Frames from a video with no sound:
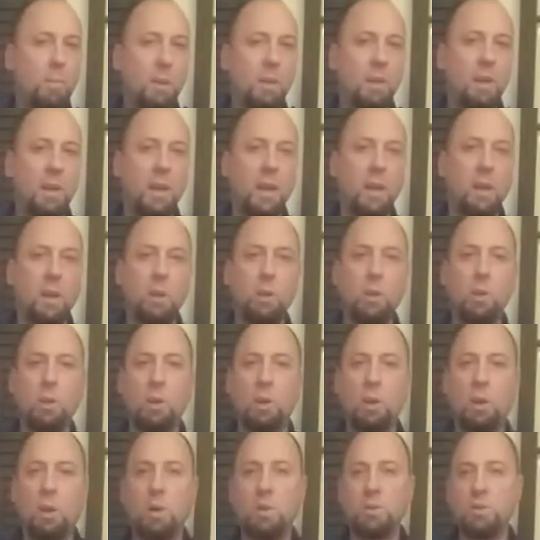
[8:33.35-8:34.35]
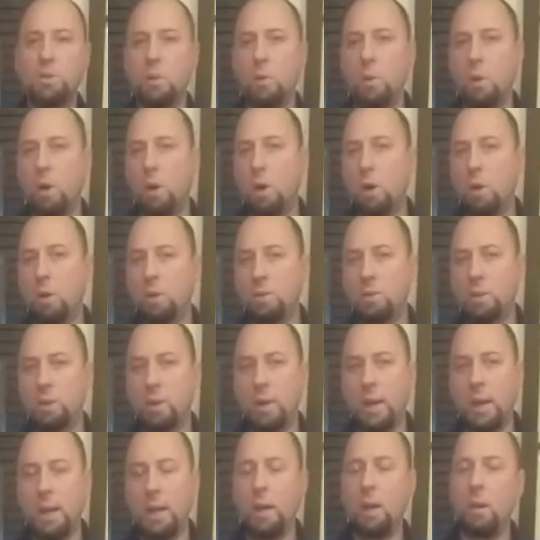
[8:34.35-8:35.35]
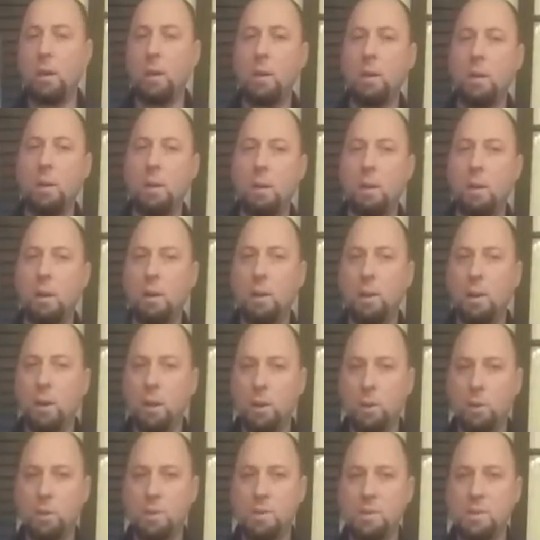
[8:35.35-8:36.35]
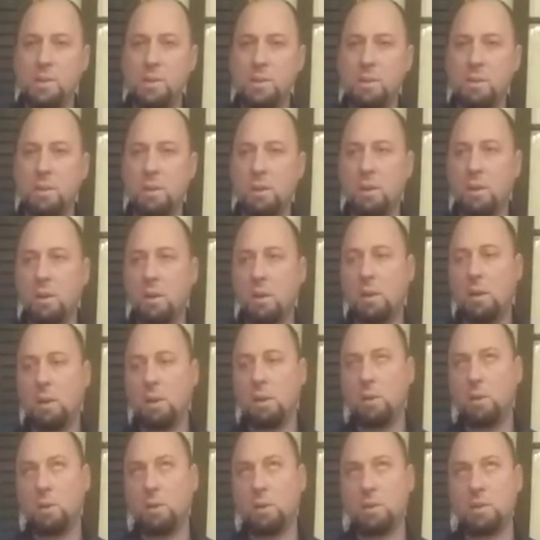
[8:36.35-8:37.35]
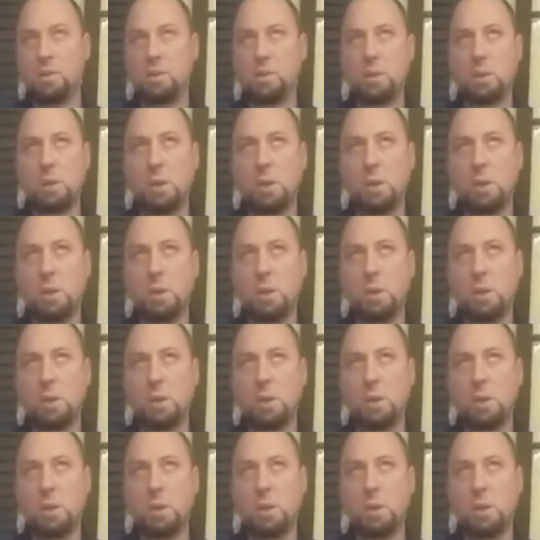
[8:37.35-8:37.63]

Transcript: but you can also alternate notes. You could